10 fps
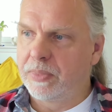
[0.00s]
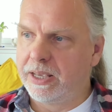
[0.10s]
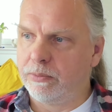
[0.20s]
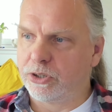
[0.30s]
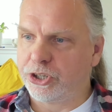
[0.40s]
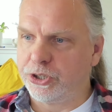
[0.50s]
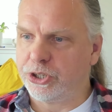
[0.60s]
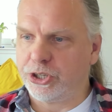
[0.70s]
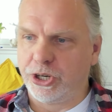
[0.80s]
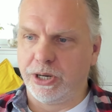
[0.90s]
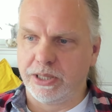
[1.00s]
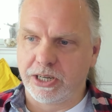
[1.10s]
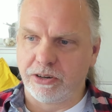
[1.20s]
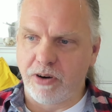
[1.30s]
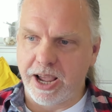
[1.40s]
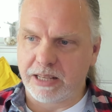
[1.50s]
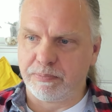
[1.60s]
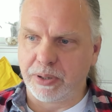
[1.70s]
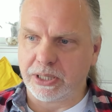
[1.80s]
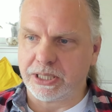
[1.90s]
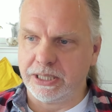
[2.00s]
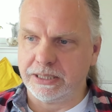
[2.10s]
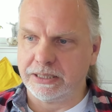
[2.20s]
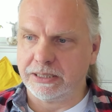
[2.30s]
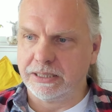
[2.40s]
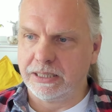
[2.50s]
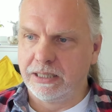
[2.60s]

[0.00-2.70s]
it should show the correct button